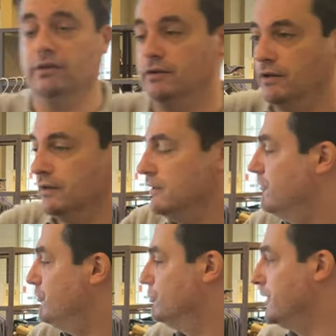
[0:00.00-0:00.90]
Uh,
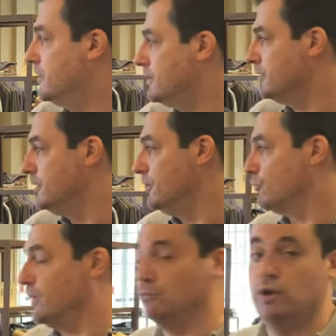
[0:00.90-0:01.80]
if you drink
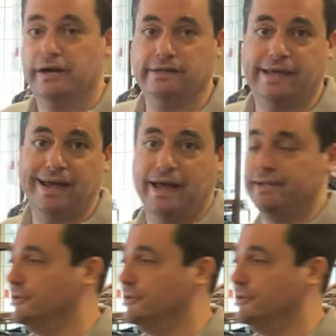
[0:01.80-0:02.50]
red wine like I